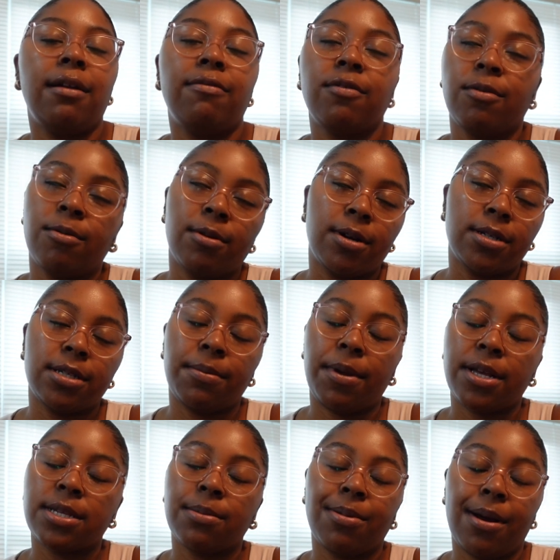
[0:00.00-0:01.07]
Of course, I'm
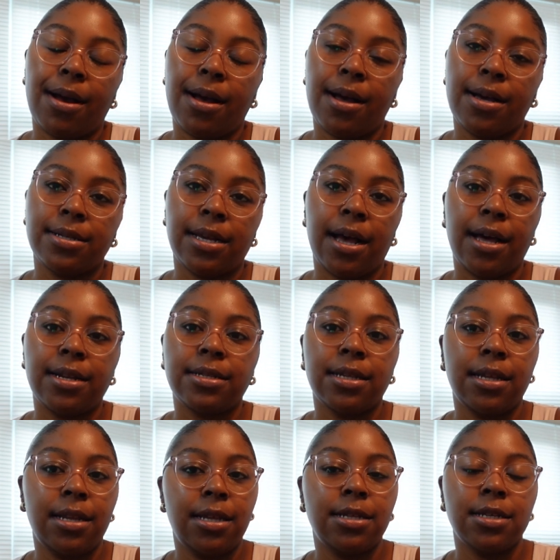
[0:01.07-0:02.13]
not surprised. I
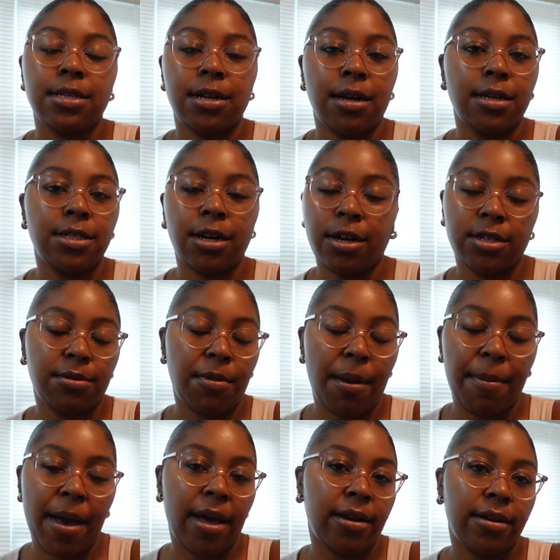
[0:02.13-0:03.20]
honestly need to start charging my
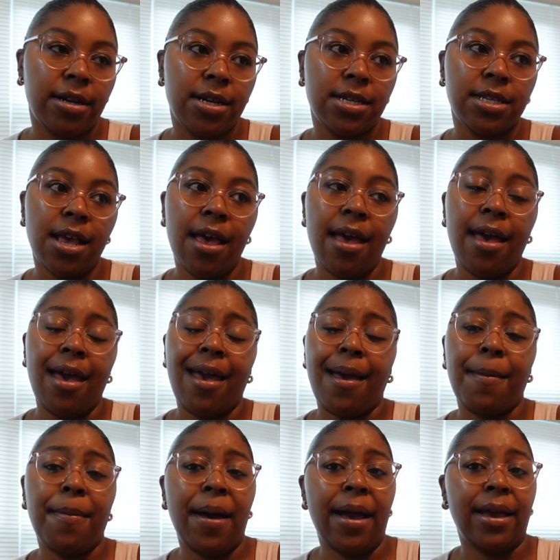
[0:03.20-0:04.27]
batteries
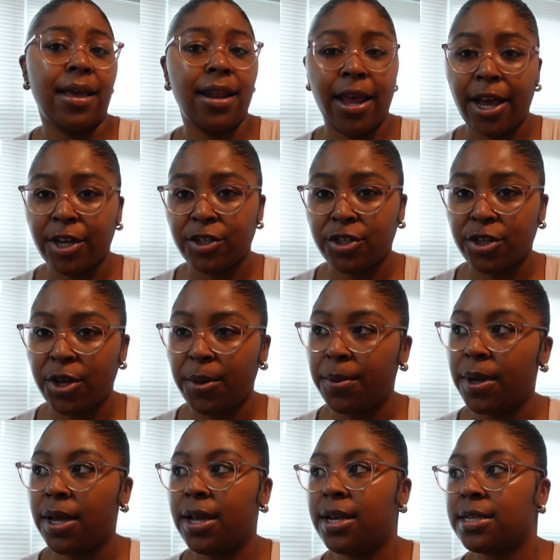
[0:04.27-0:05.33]
and packing extra
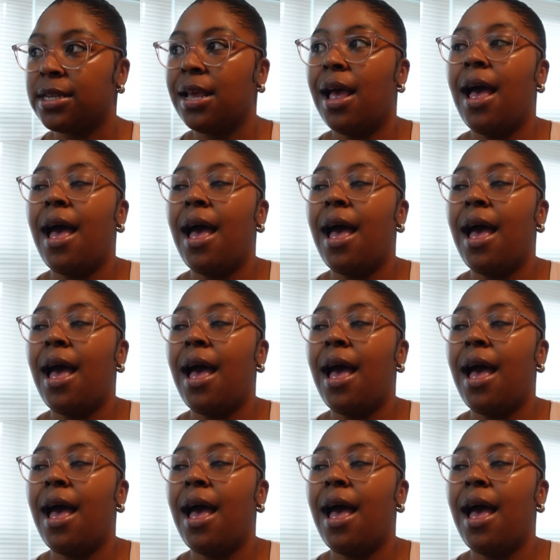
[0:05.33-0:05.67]
because